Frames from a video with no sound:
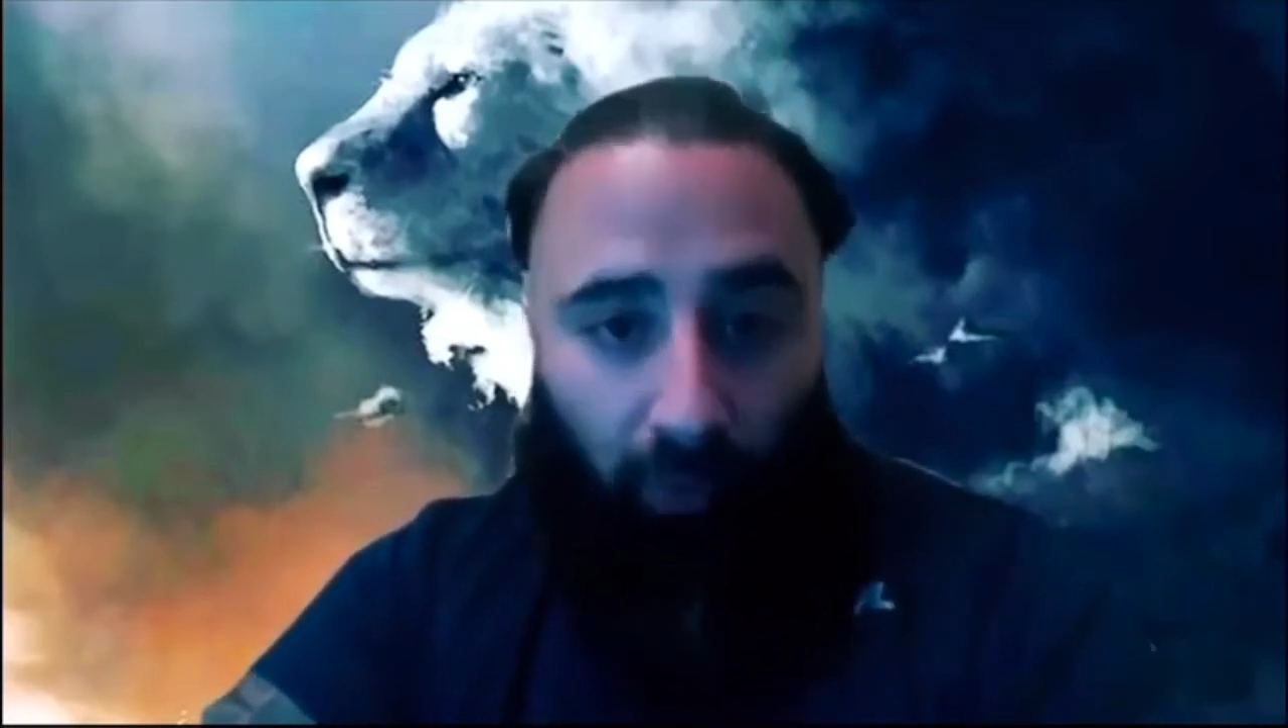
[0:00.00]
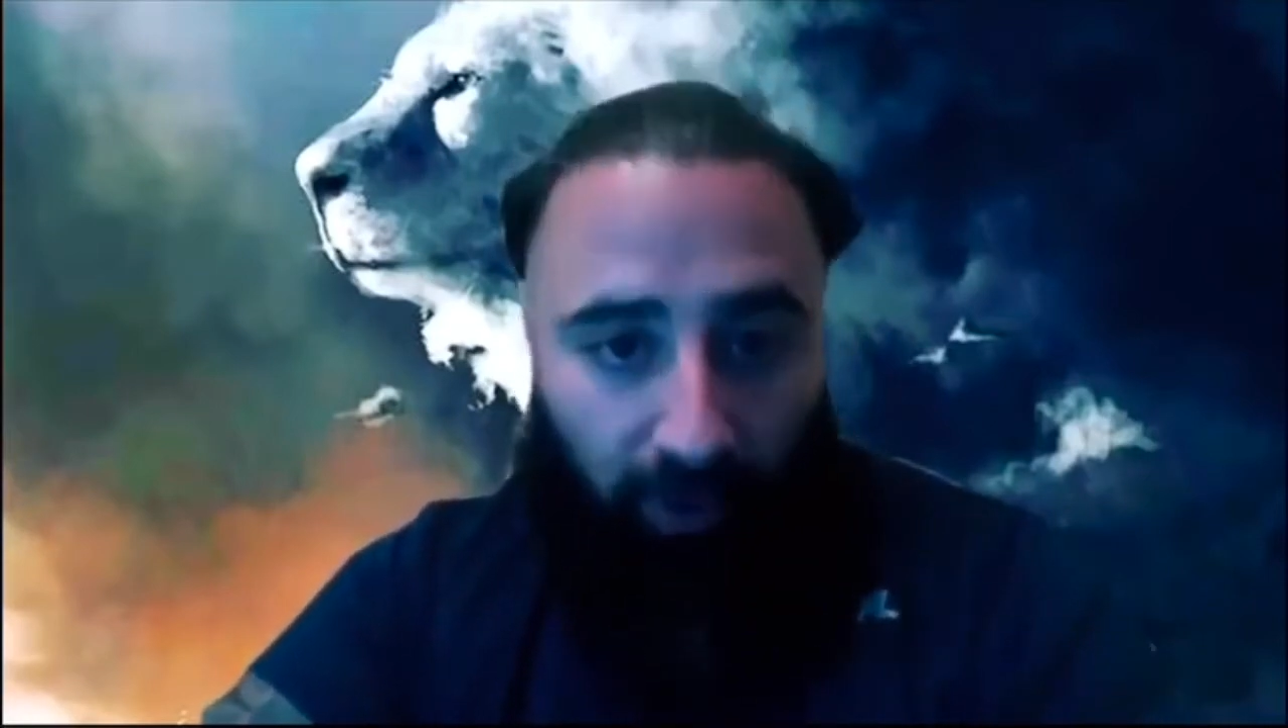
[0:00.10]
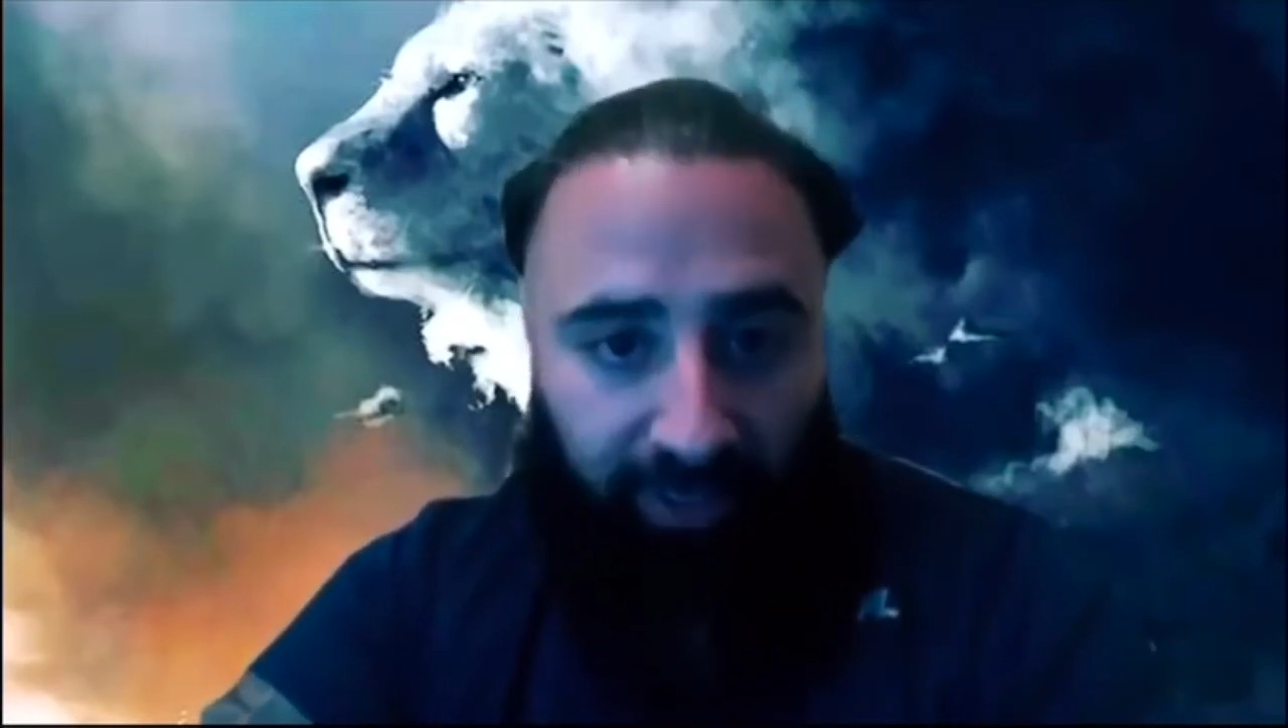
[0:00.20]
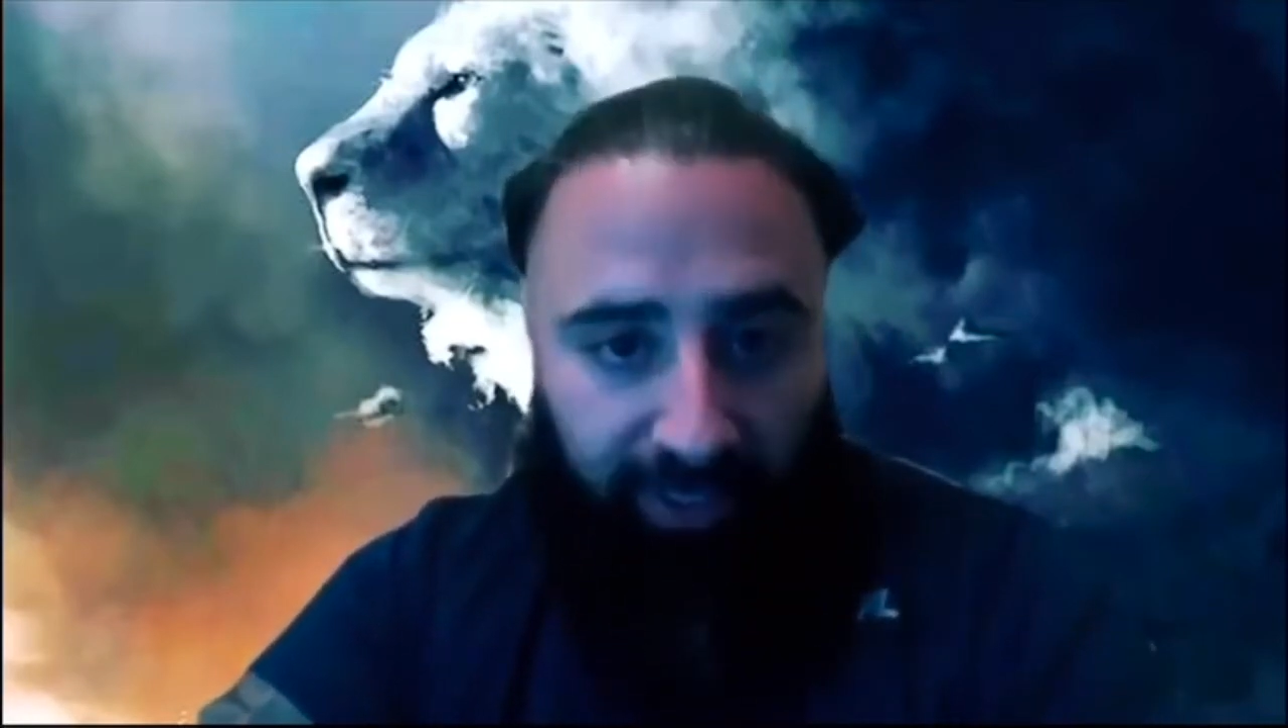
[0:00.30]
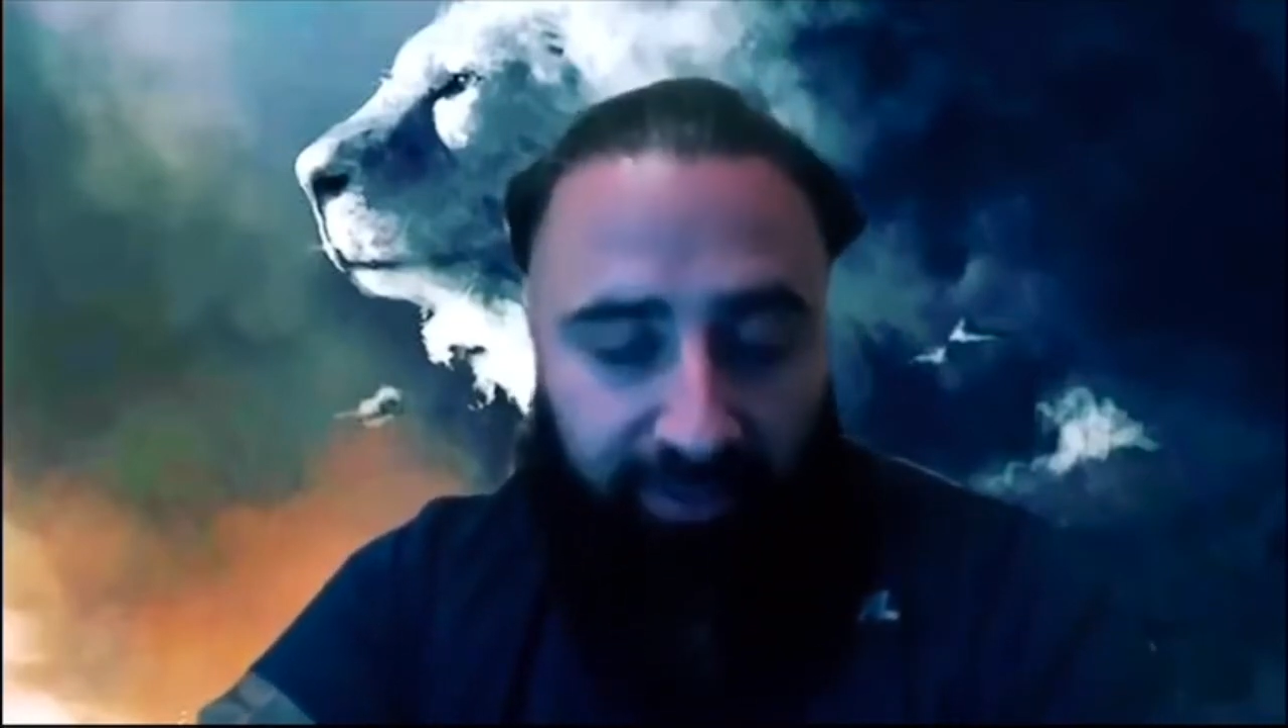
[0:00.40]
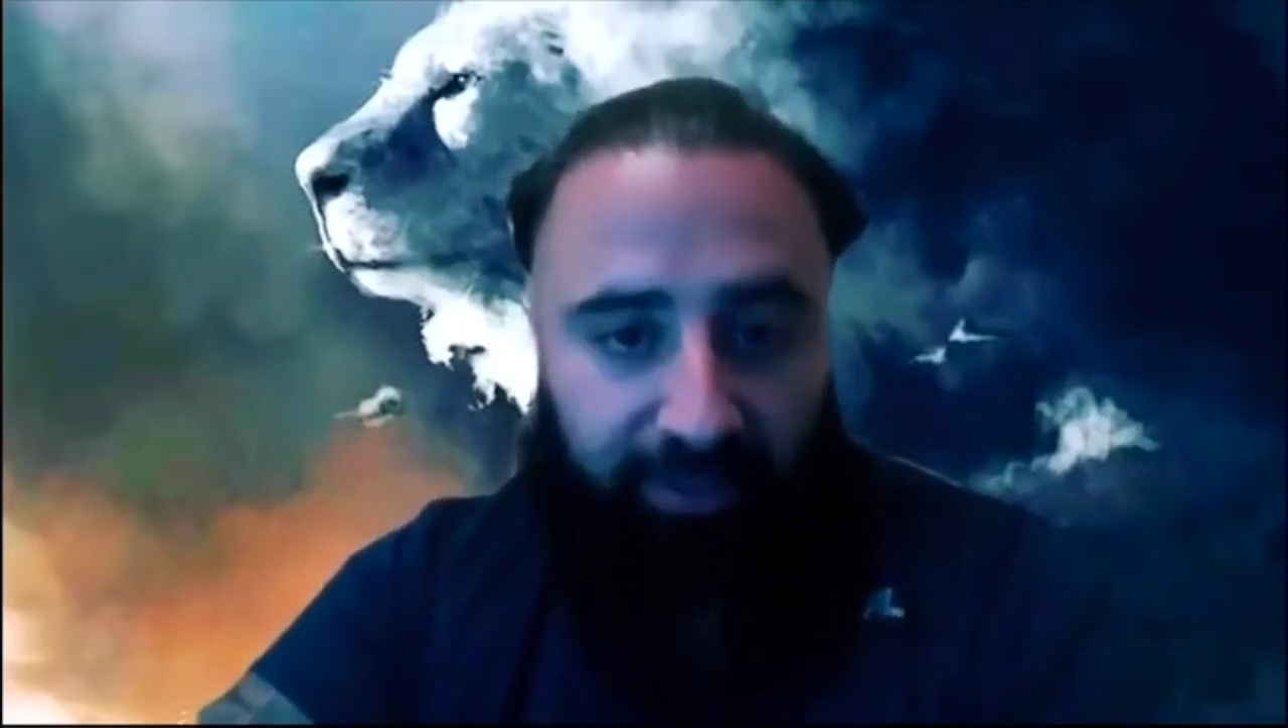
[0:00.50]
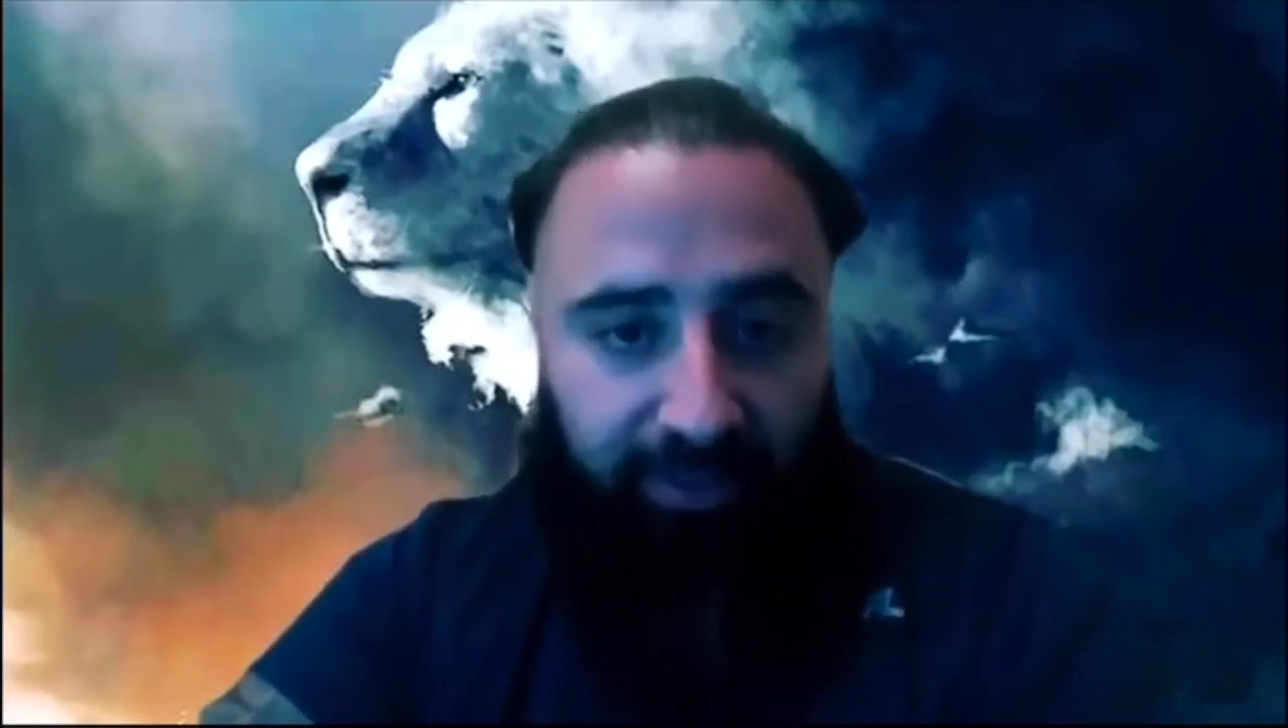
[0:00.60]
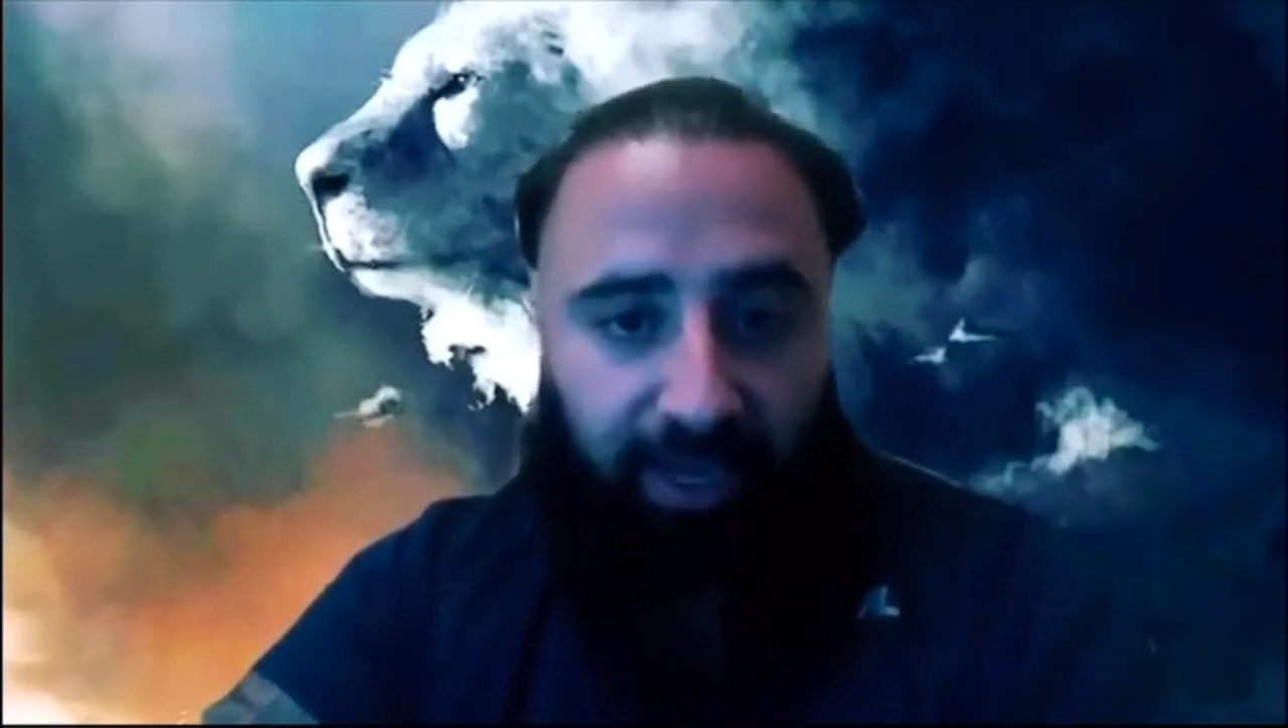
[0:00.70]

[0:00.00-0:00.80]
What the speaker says: audience